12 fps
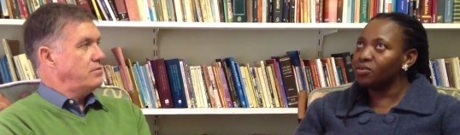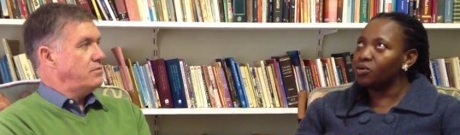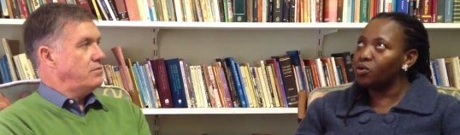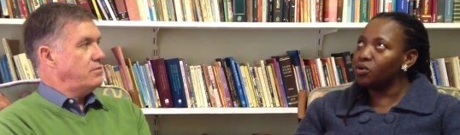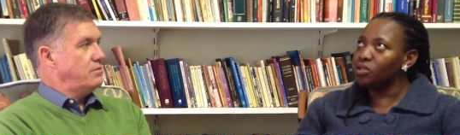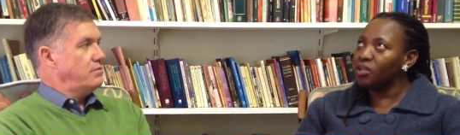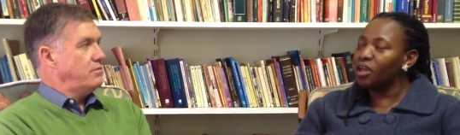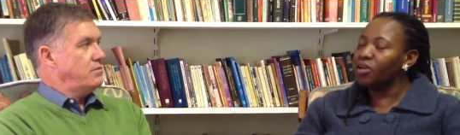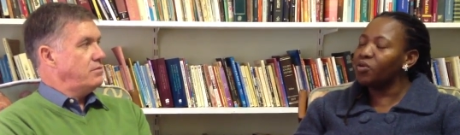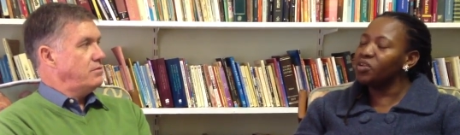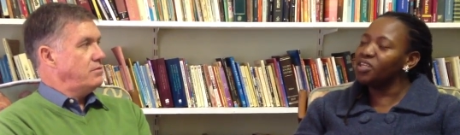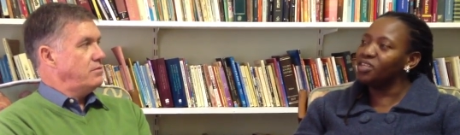Speaker 1: got I
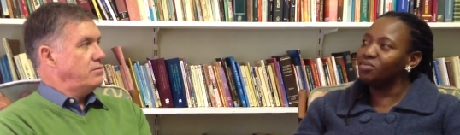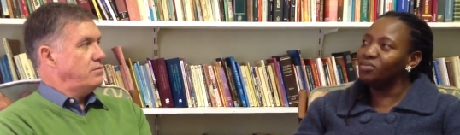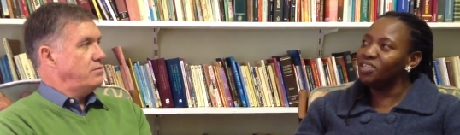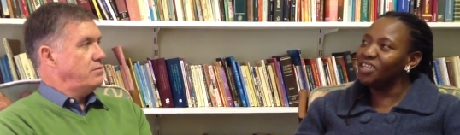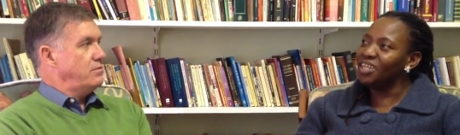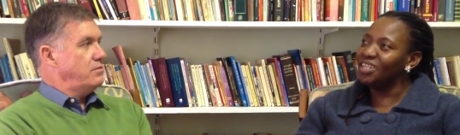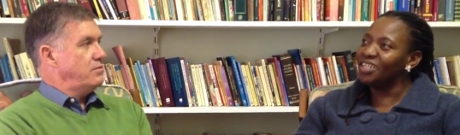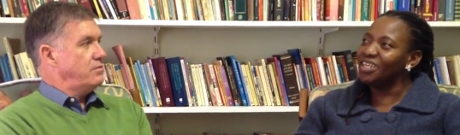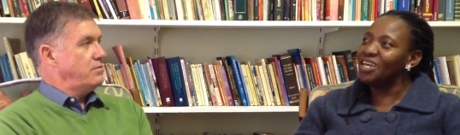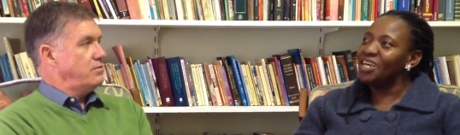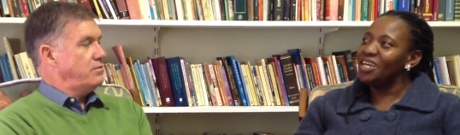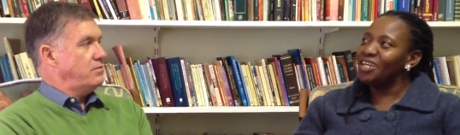got admitted
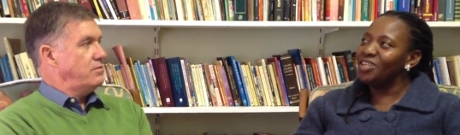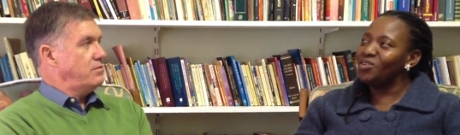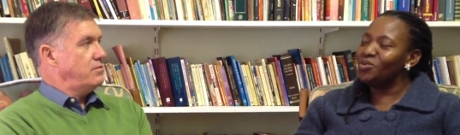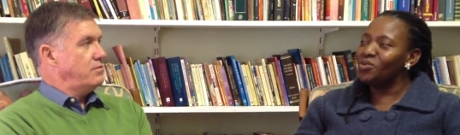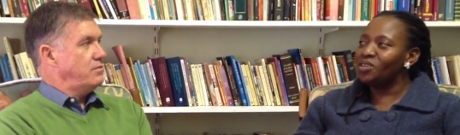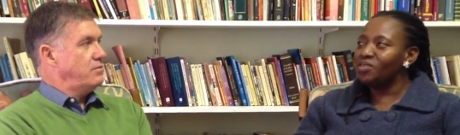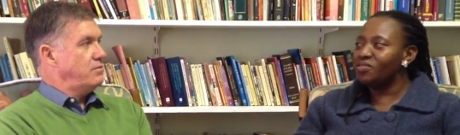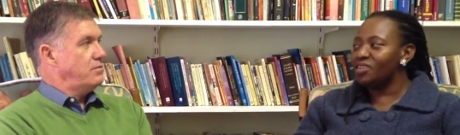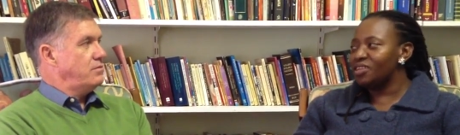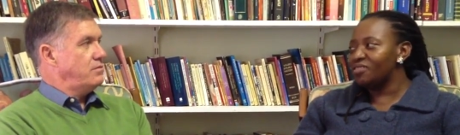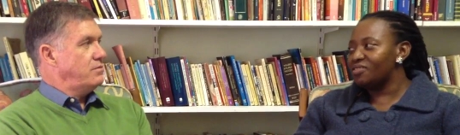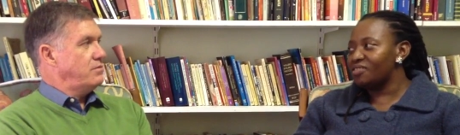in
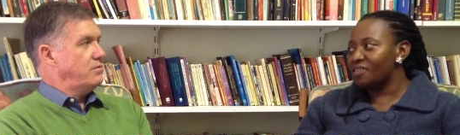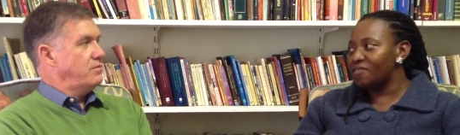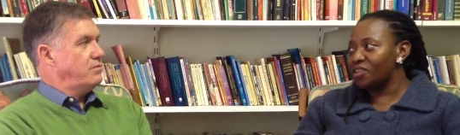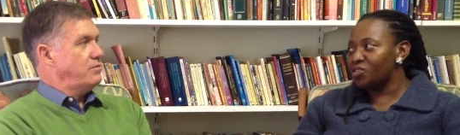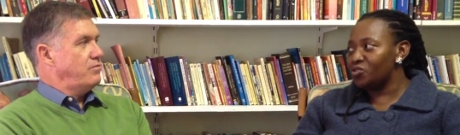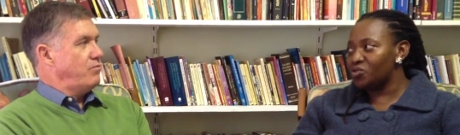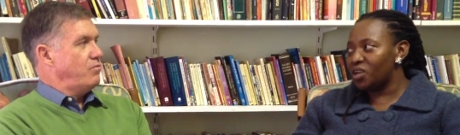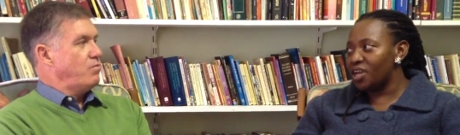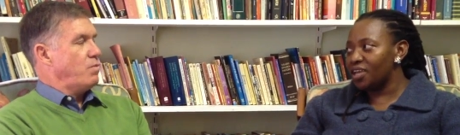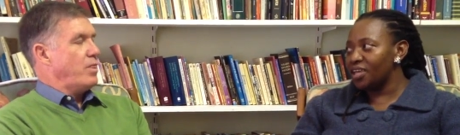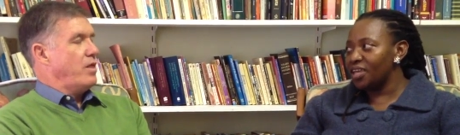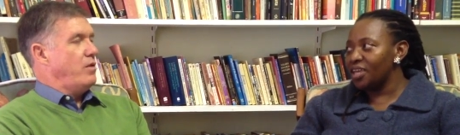2007
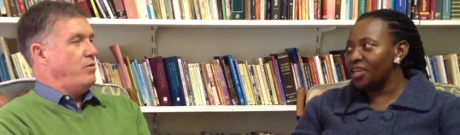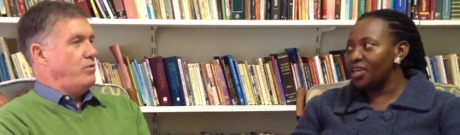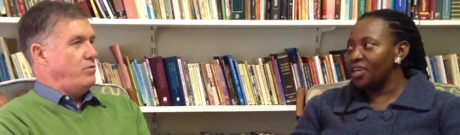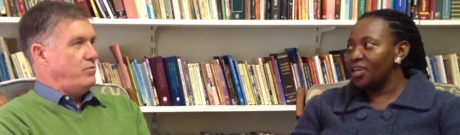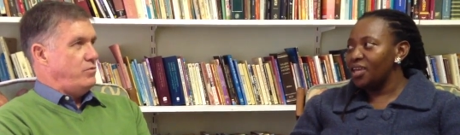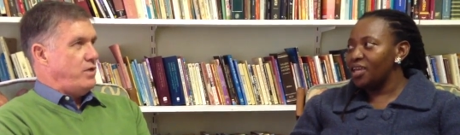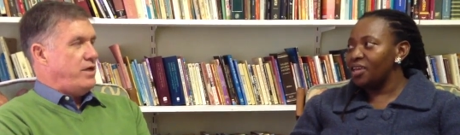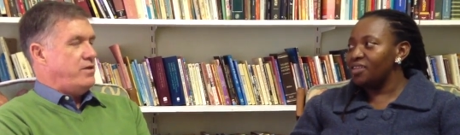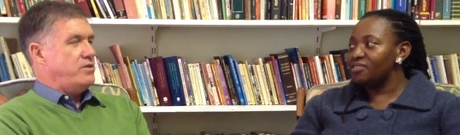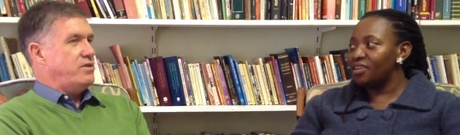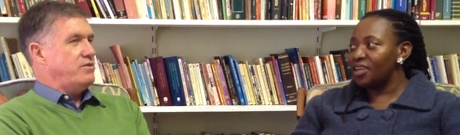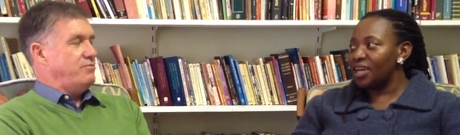July right.
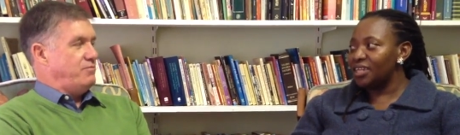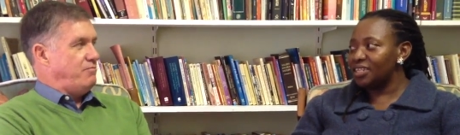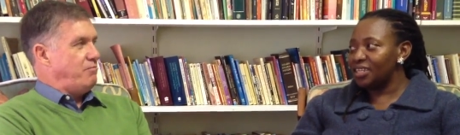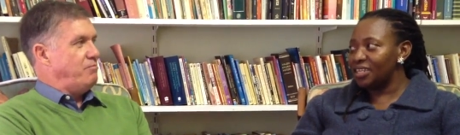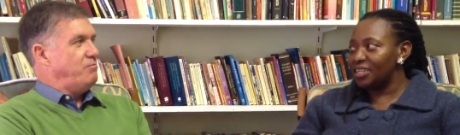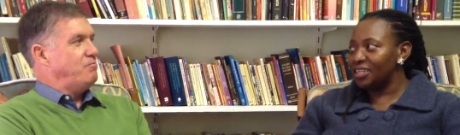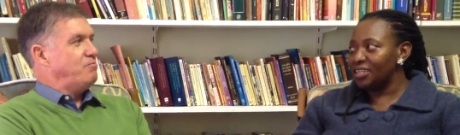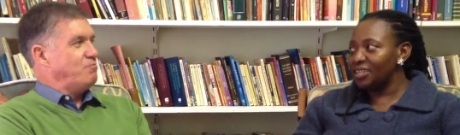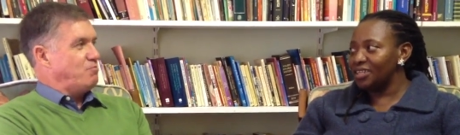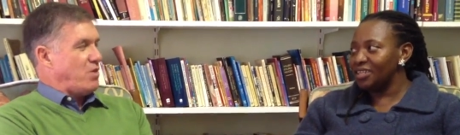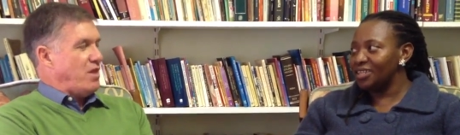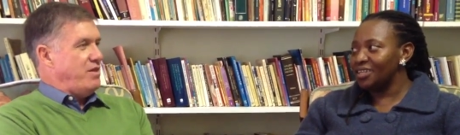as an art
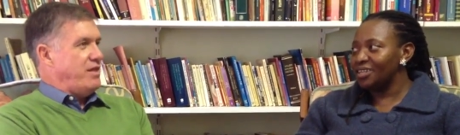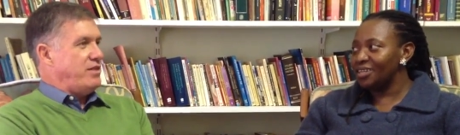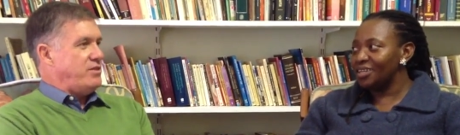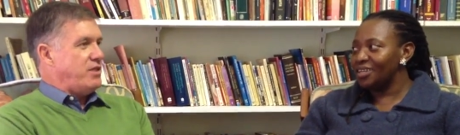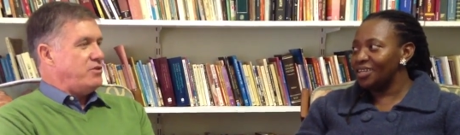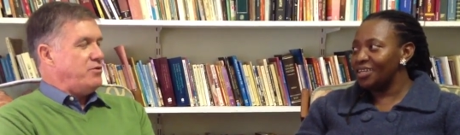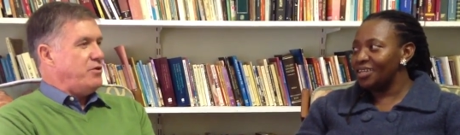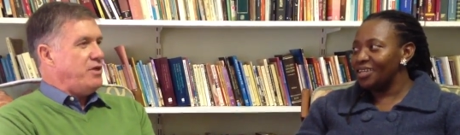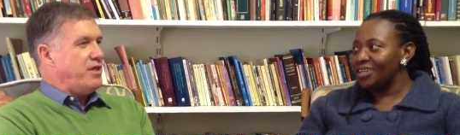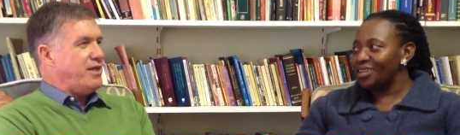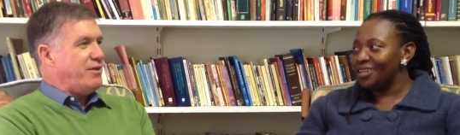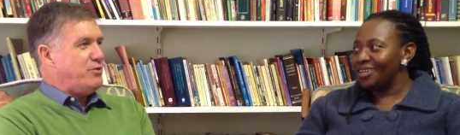
Speaker 2: That sounds very
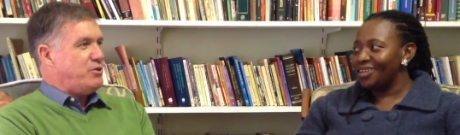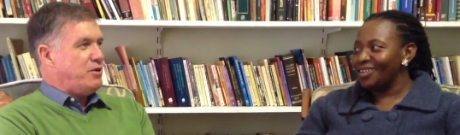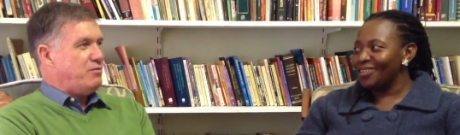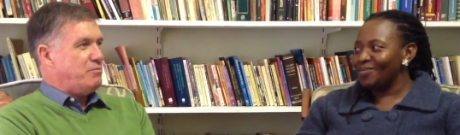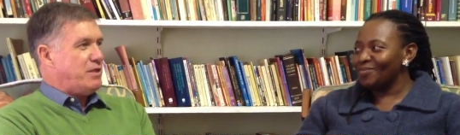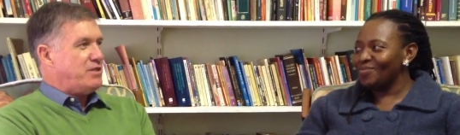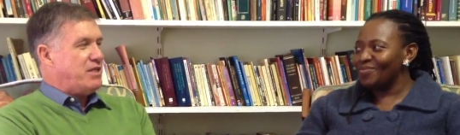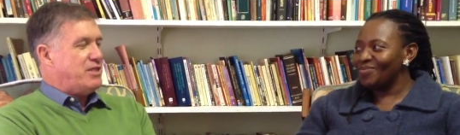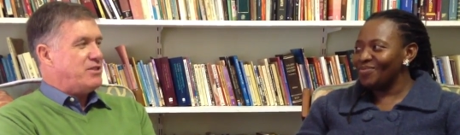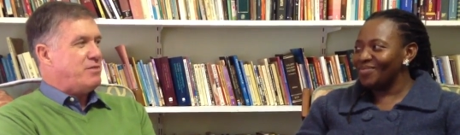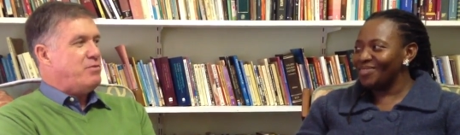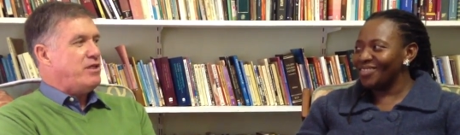encouraging. But uh,
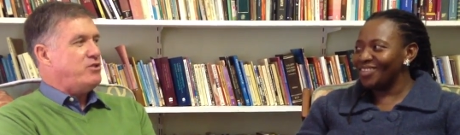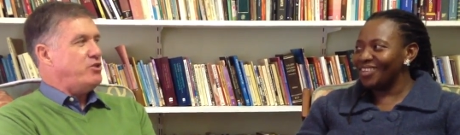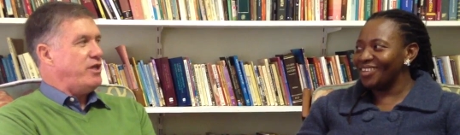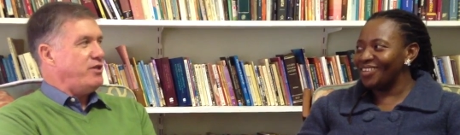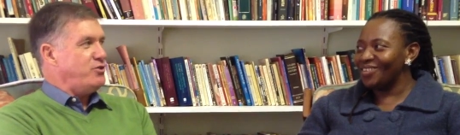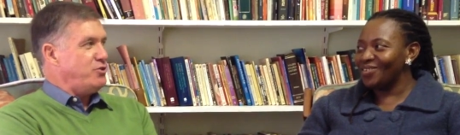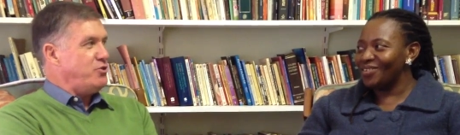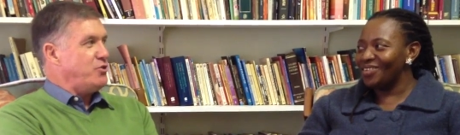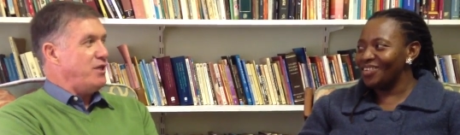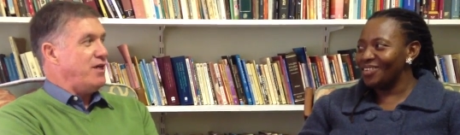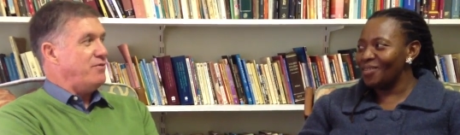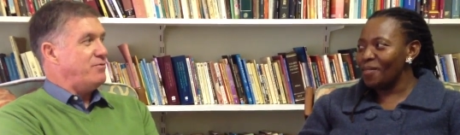something changed in your
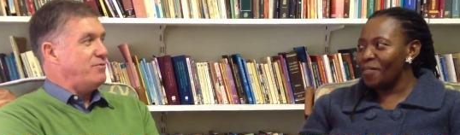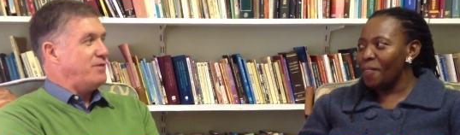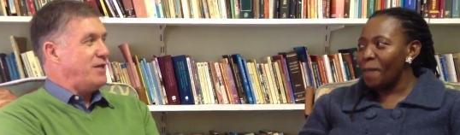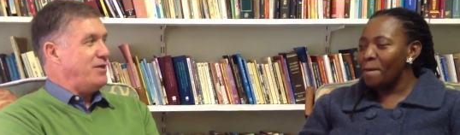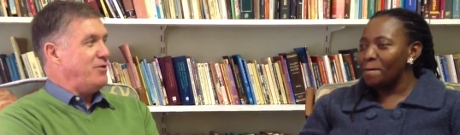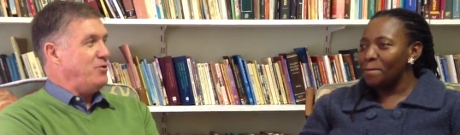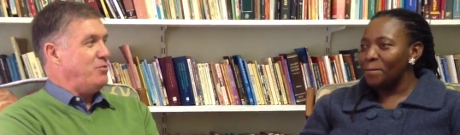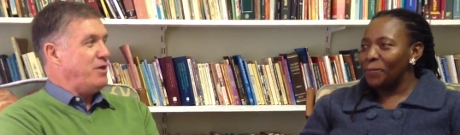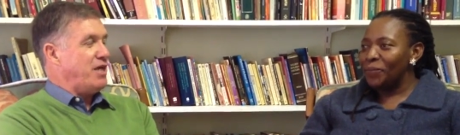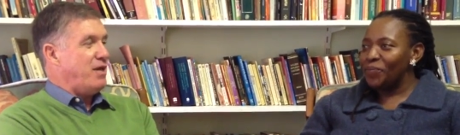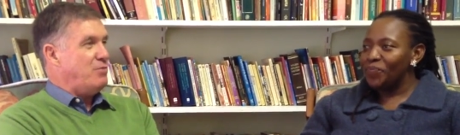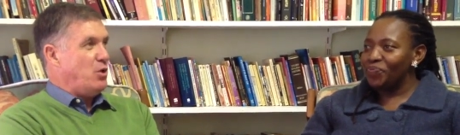life. Uh, you
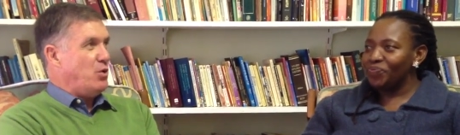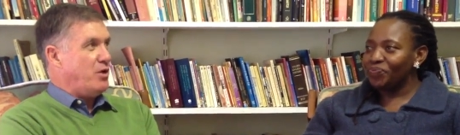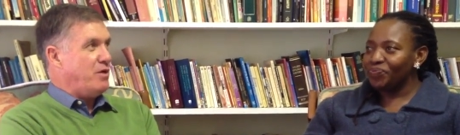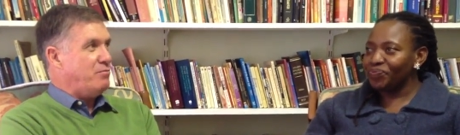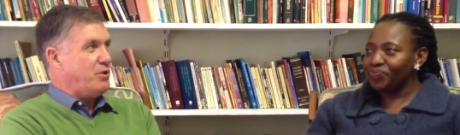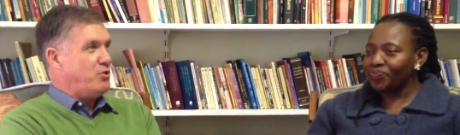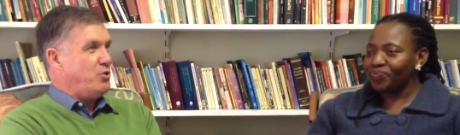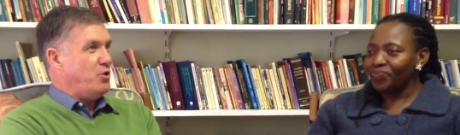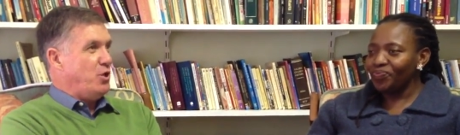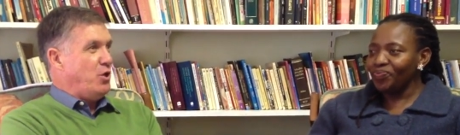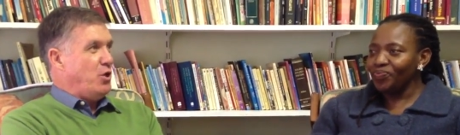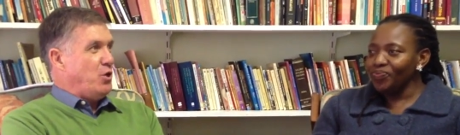became a lawyer, but
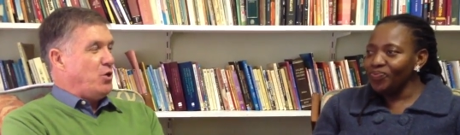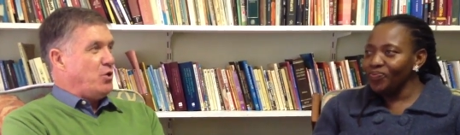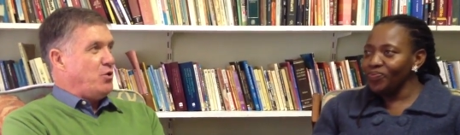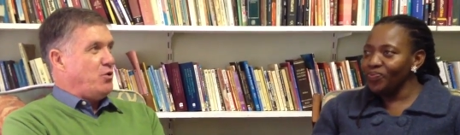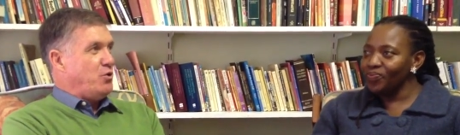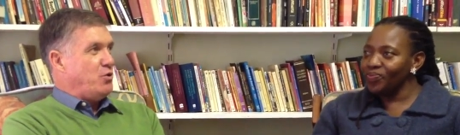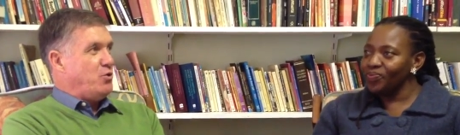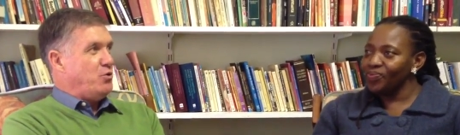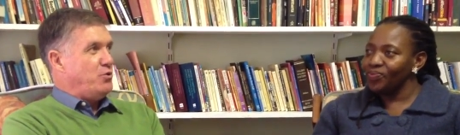you you, you,